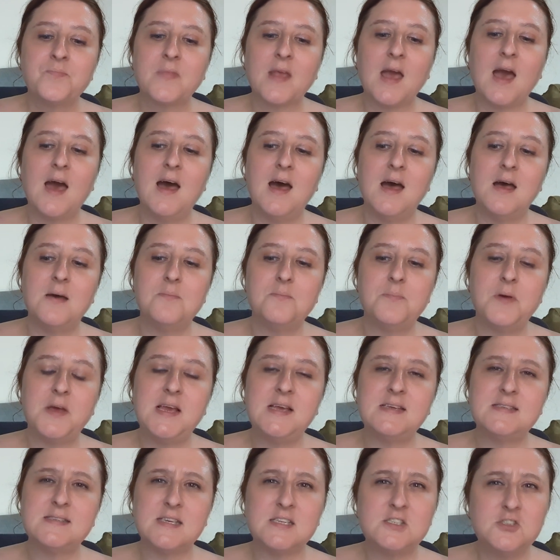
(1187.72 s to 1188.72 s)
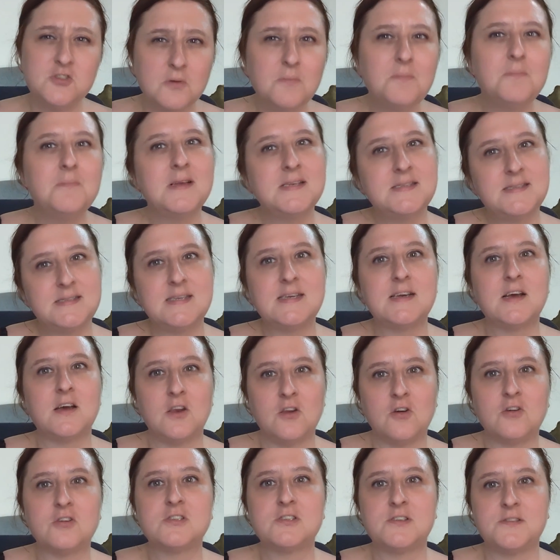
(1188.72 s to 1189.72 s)
But he said, you're missing a
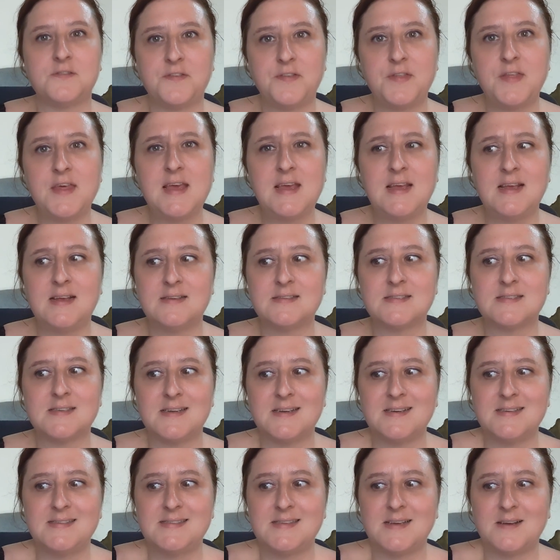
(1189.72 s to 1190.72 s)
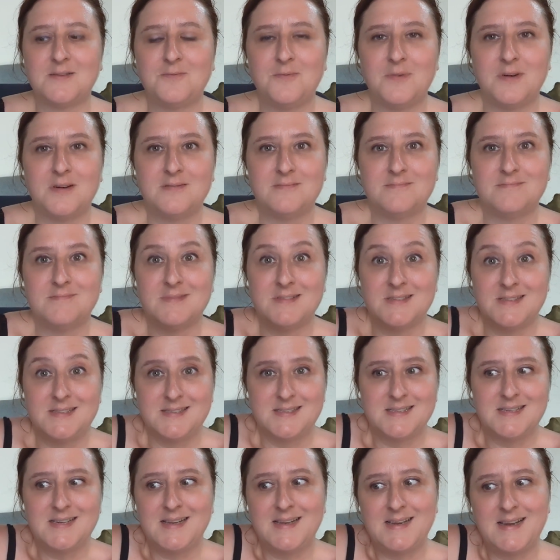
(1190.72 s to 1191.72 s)
lot of things. And I said, well, I
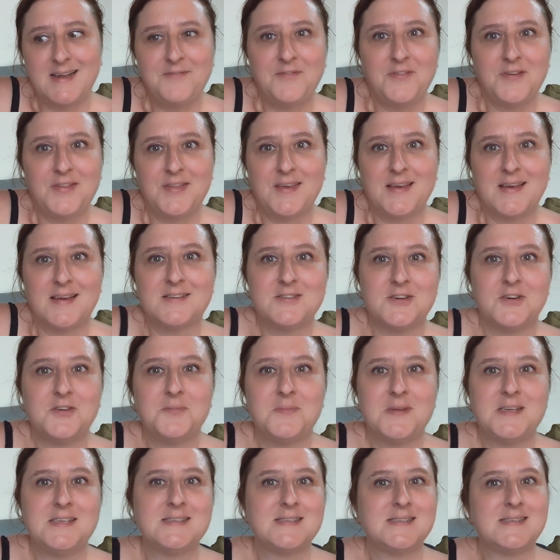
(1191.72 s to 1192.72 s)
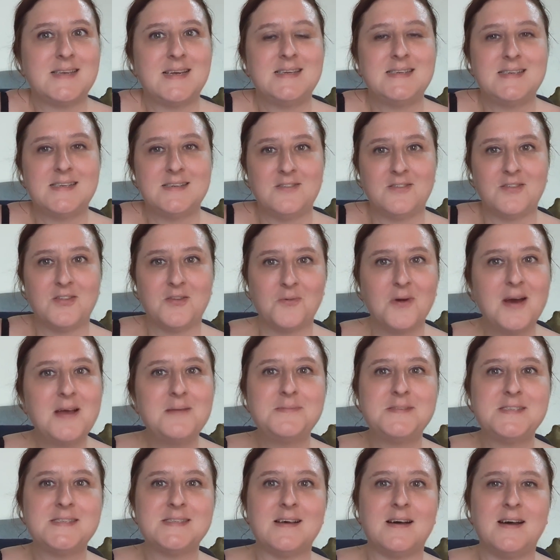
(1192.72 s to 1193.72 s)
sent in everything it told me to send in on the
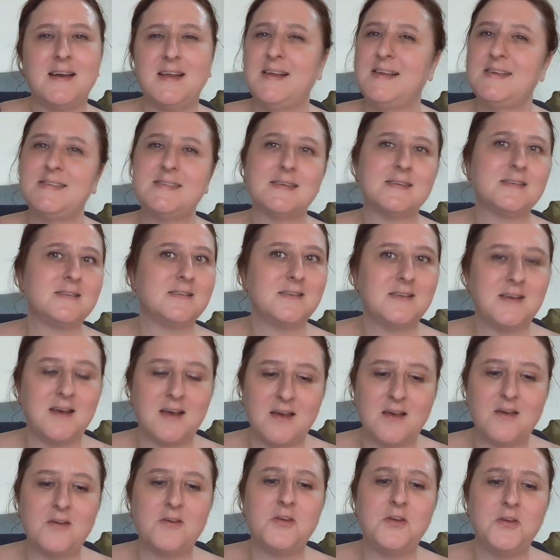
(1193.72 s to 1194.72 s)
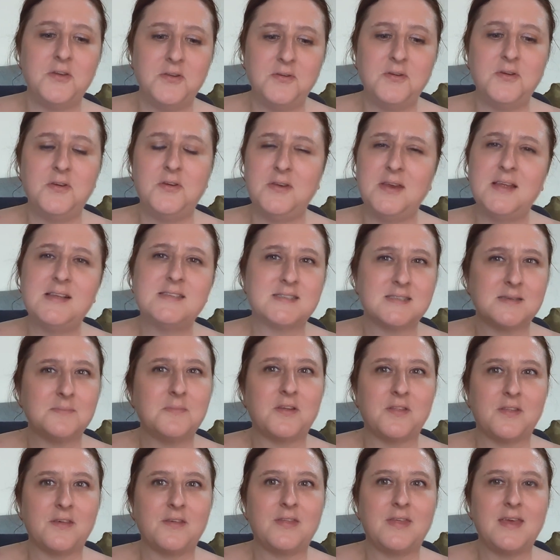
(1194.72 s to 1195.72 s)
website. And he said, no, you need some
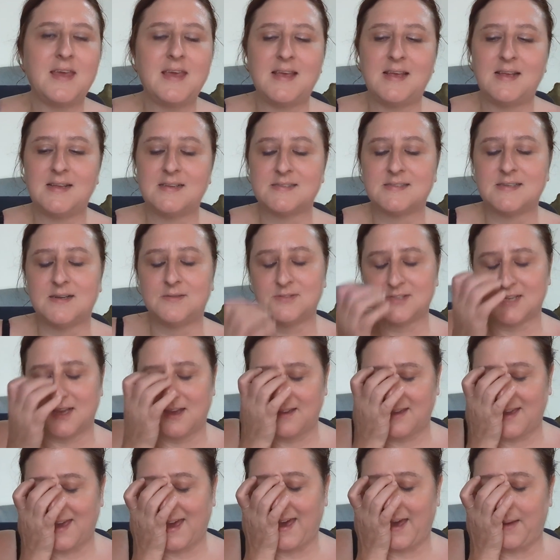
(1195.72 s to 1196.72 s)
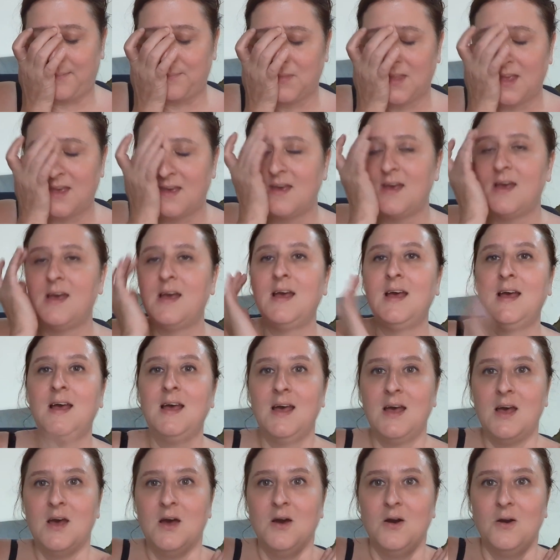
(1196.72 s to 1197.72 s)
other things. And I was like, okay,
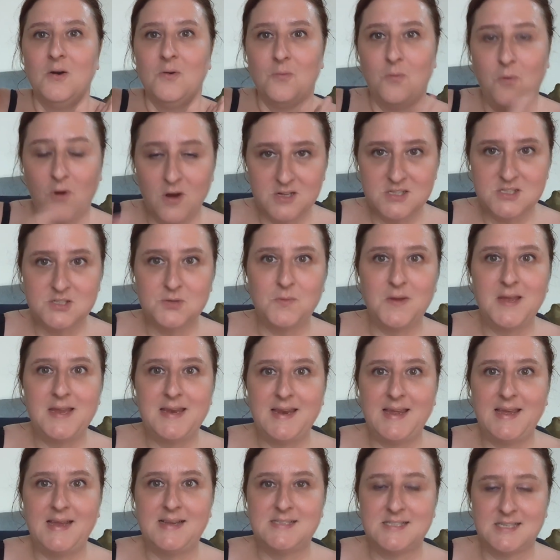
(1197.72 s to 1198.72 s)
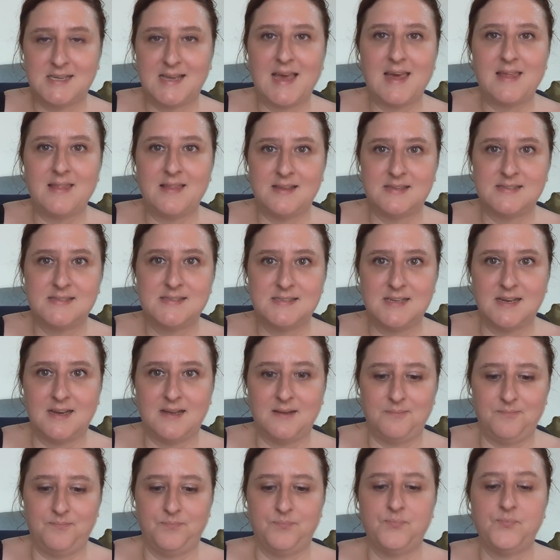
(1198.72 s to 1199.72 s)
what do we need to get this
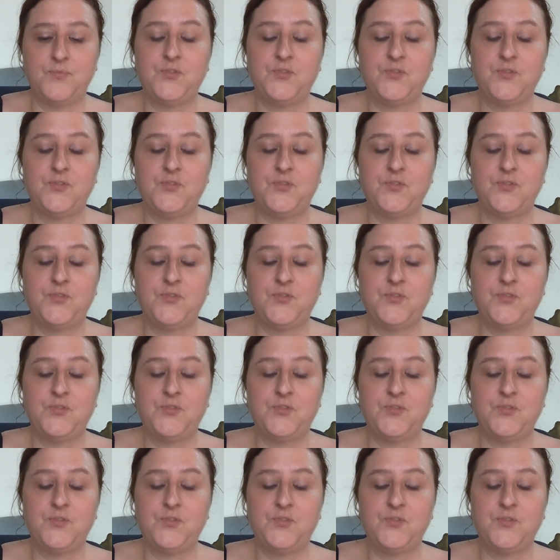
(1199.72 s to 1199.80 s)
done?